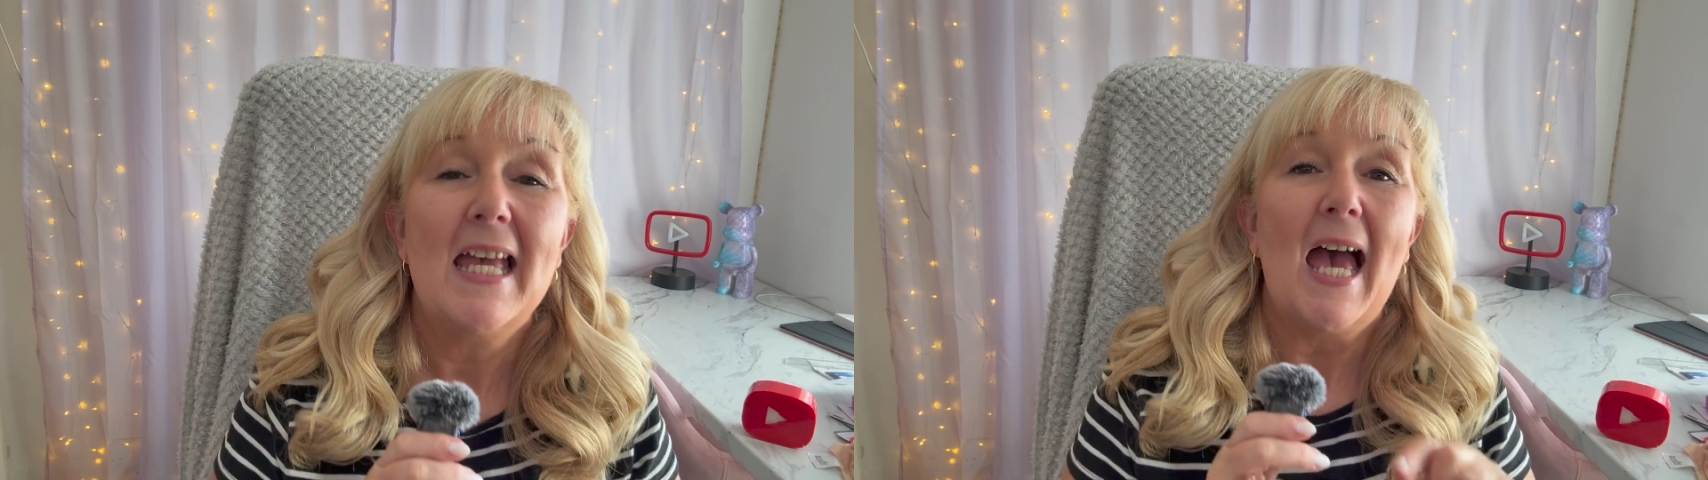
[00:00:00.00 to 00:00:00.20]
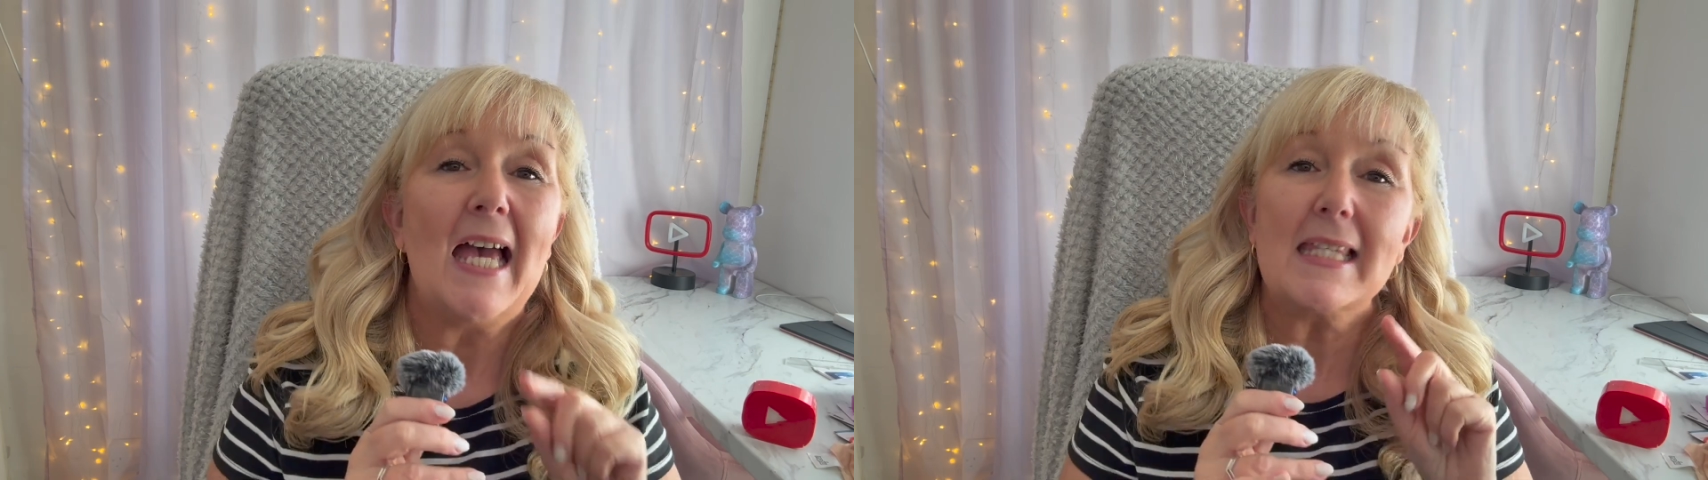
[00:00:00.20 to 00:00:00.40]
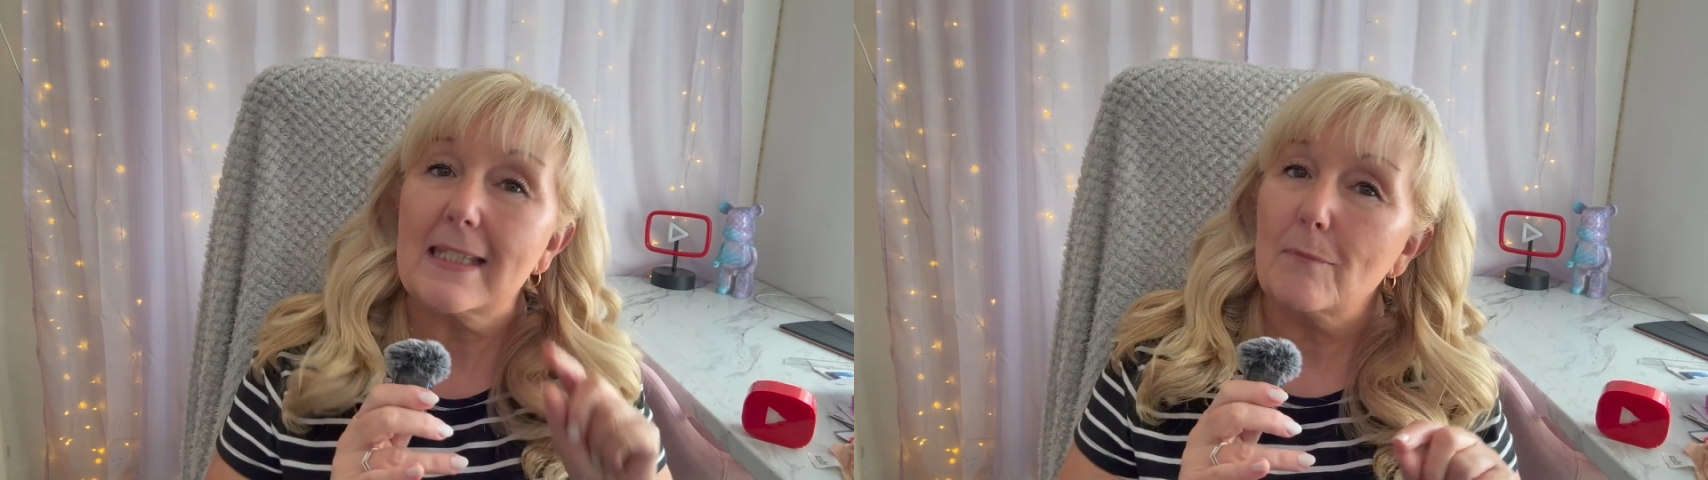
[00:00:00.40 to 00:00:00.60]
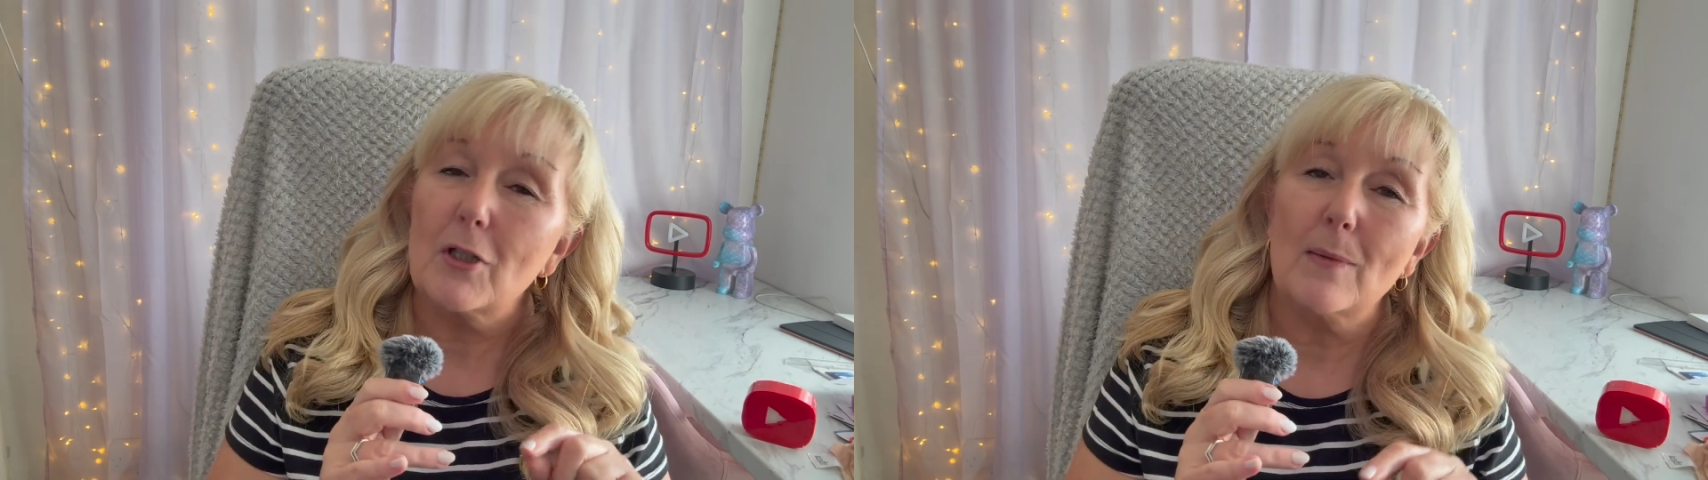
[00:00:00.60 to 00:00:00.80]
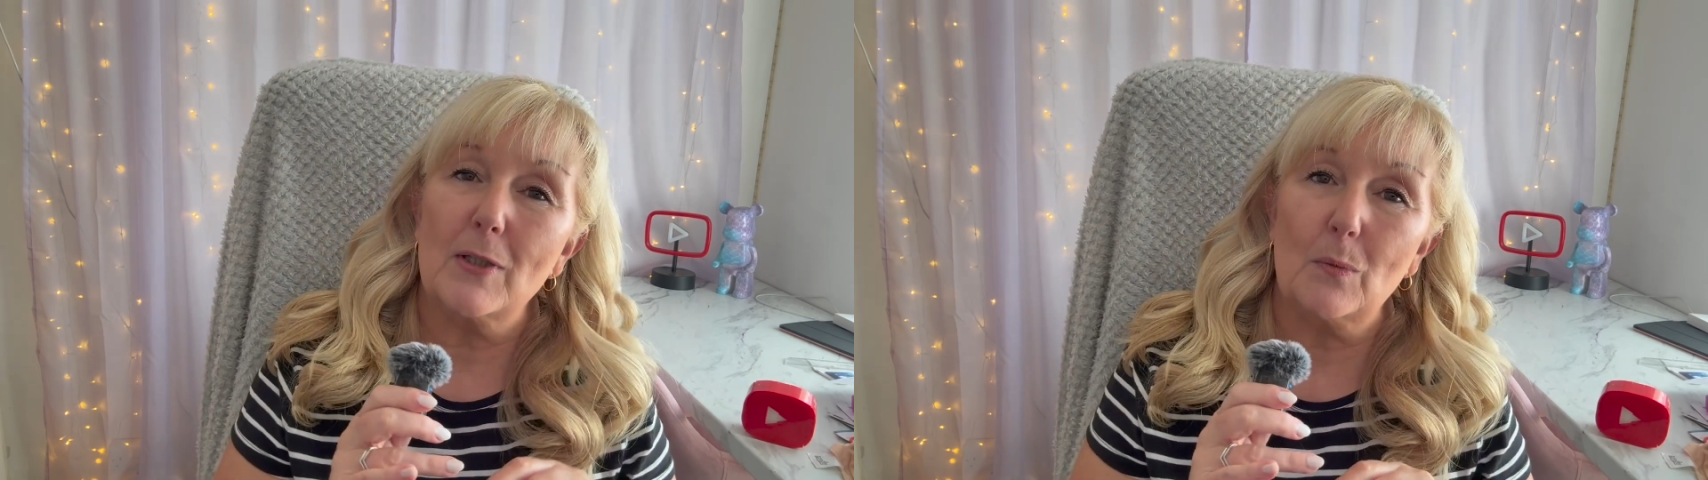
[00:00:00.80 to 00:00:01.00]
And
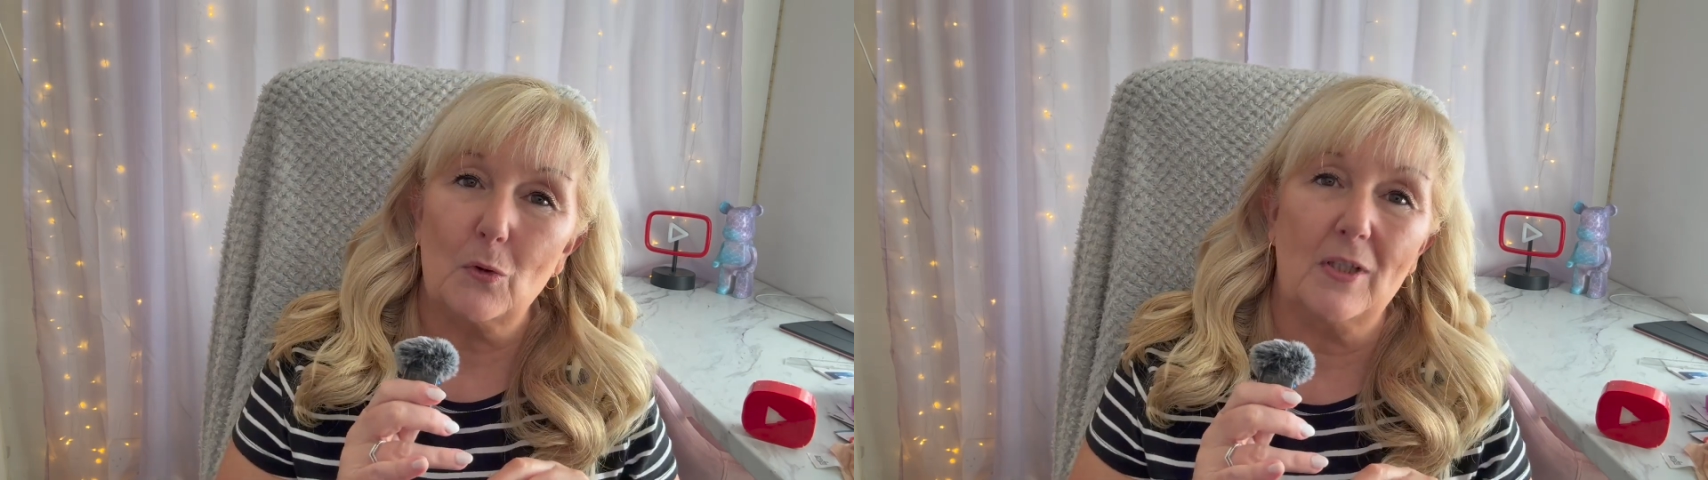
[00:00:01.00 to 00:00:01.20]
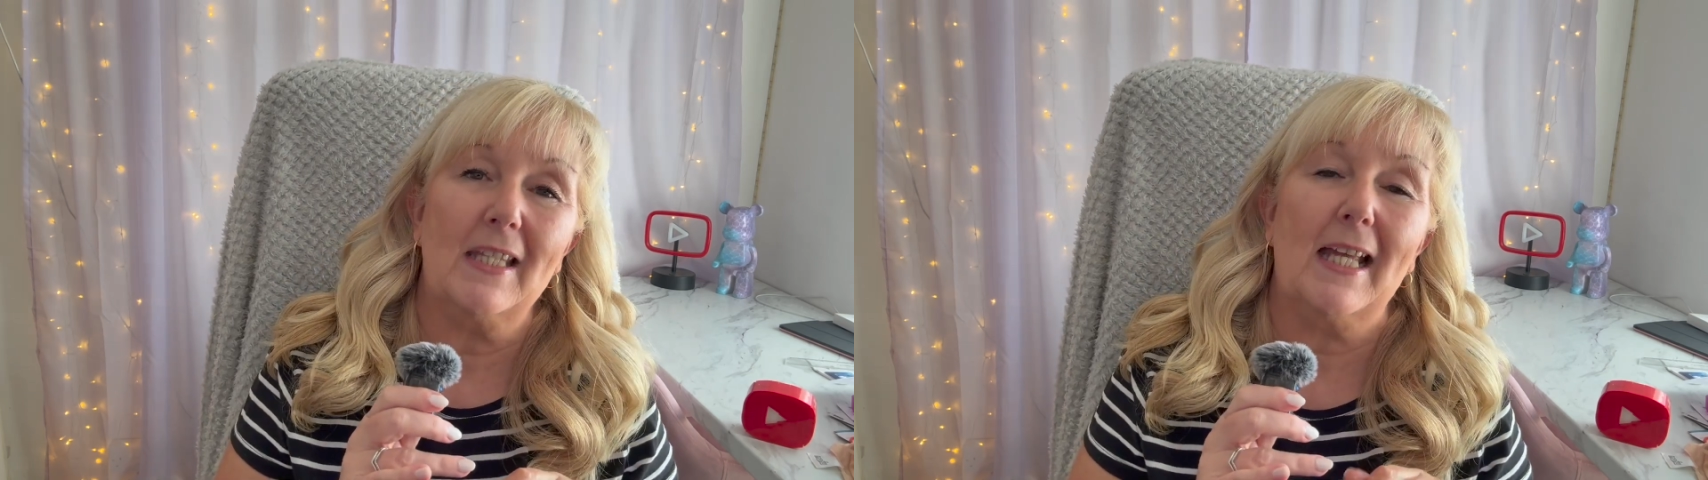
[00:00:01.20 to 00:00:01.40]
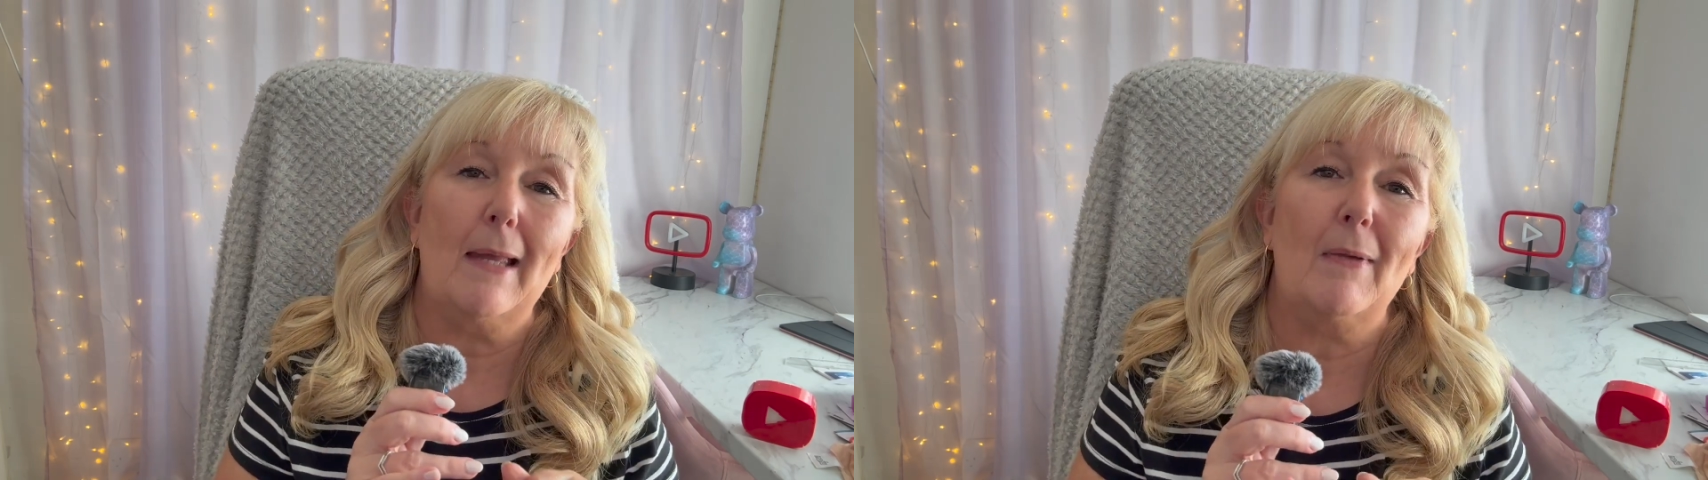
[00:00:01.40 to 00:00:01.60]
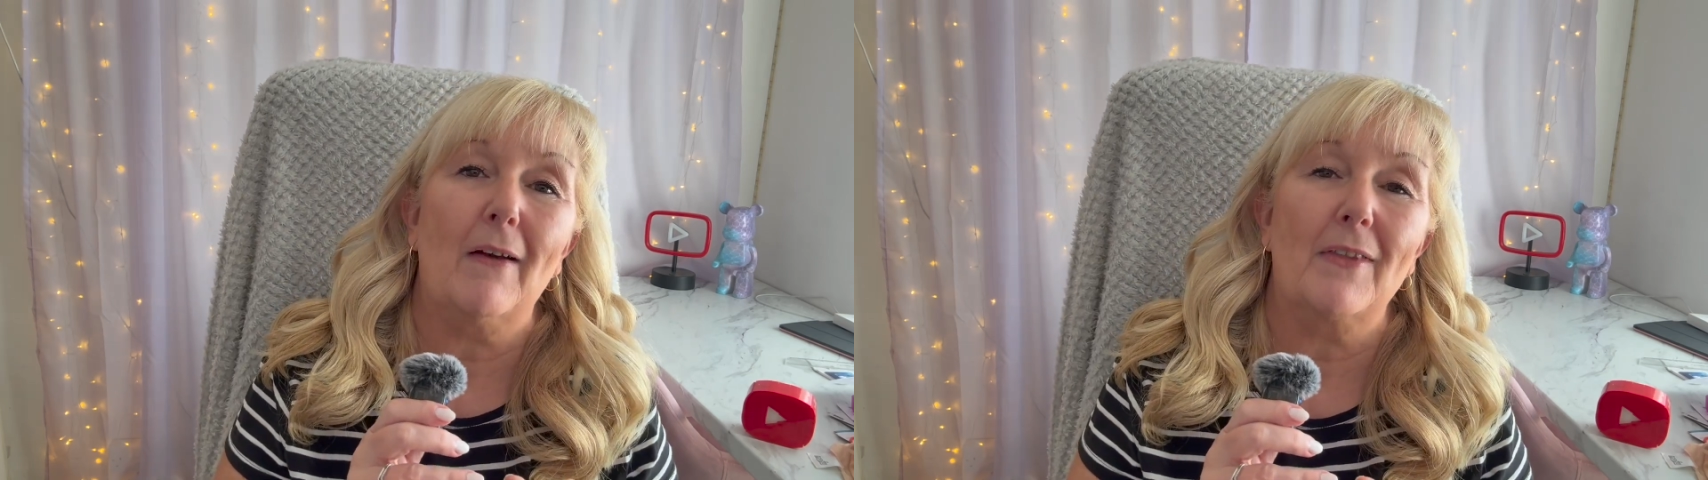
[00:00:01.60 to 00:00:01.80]
sometimes the water that came out